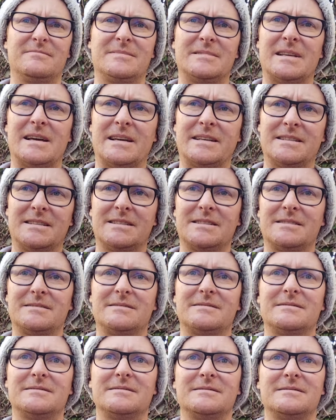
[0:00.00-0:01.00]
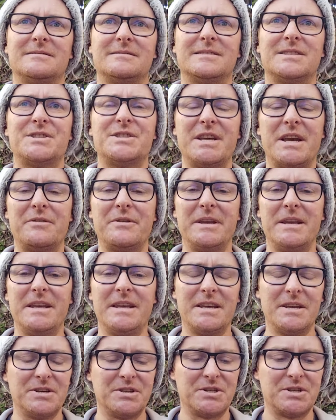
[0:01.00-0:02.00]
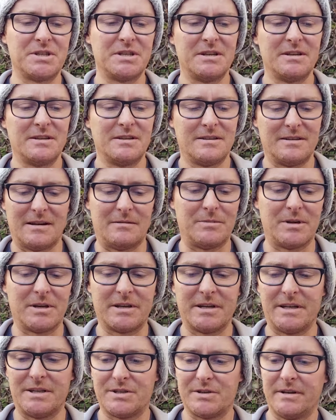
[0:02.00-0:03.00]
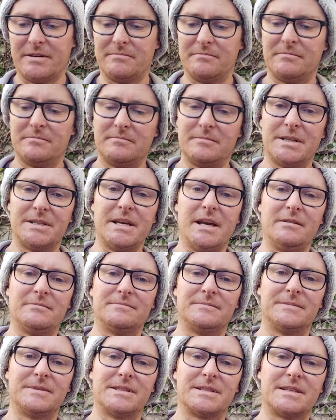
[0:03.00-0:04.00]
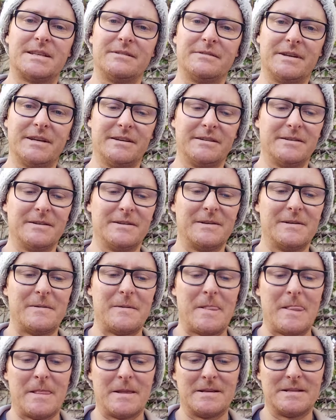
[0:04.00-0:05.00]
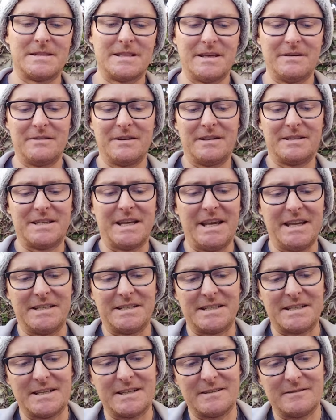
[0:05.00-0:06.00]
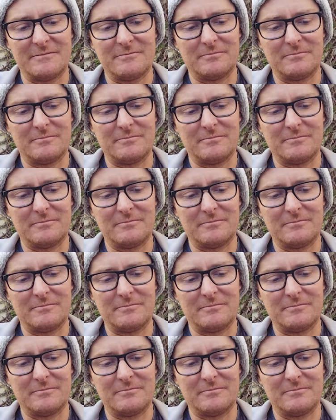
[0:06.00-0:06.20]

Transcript: like sherry-ish, I'm not going to enjoy it. But yeah, let's give it a taste.